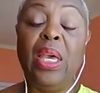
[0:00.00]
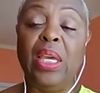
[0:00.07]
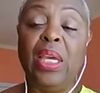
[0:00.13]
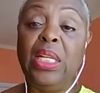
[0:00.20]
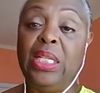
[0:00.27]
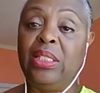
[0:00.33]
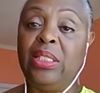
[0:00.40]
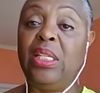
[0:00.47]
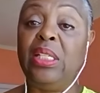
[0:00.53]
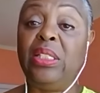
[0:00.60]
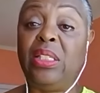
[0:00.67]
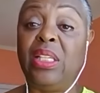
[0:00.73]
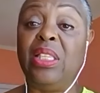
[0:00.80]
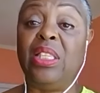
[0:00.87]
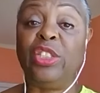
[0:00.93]
And he
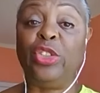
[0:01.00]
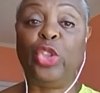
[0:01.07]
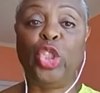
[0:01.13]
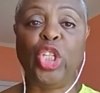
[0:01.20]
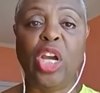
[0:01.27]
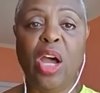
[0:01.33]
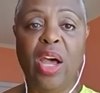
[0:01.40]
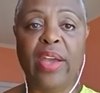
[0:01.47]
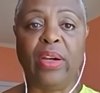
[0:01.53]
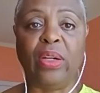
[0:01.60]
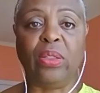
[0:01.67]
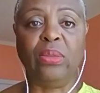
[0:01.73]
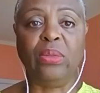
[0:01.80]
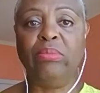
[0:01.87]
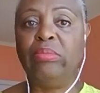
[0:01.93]
sees in this
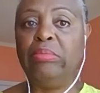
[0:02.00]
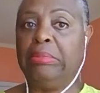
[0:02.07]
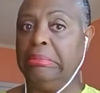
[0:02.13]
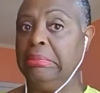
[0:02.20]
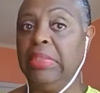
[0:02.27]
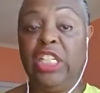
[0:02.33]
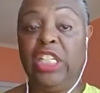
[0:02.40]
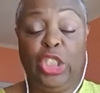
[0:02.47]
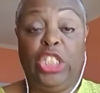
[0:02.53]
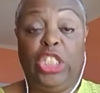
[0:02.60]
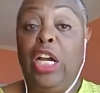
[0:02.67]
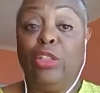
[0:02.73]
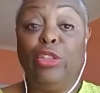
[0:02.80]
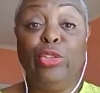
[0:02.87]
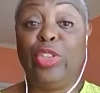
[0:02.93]
child, a
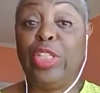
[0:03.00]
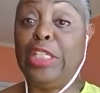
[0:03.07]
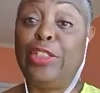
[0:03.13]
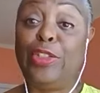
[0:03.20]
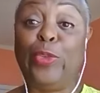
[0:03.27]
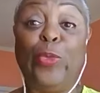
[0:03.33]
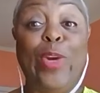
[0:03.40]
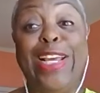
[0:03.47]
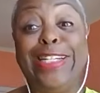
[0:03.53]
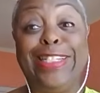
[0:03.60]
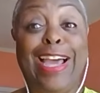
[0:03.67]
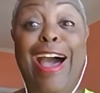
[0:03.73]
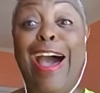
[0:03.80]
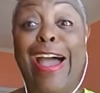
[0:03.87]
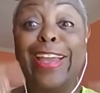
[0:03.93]
child who sees a red
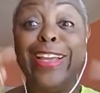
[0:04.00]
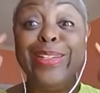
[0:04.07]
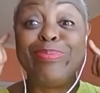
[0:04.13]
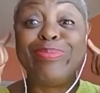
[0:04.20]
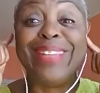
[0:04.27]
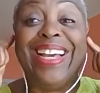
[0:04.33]
tie